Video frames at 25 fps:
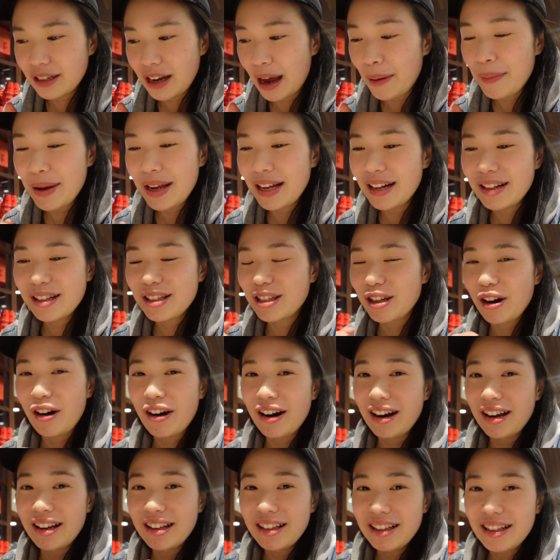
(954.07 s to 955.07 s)
I mean,
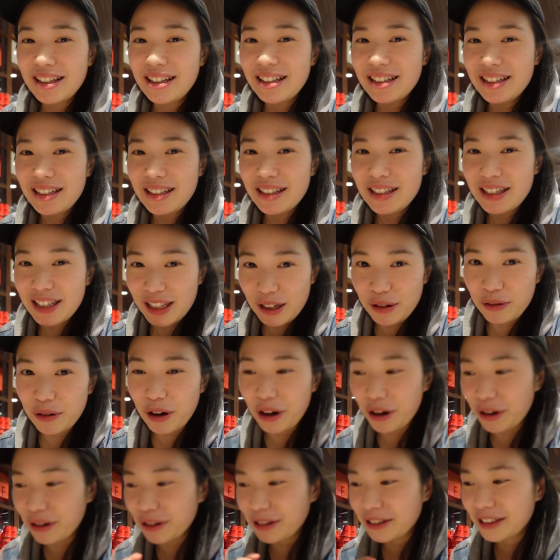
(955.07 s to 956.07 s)
sorry,
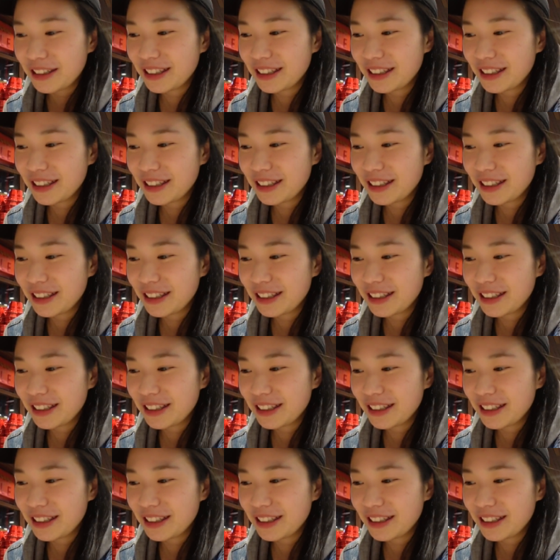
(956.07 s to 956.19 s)
zero.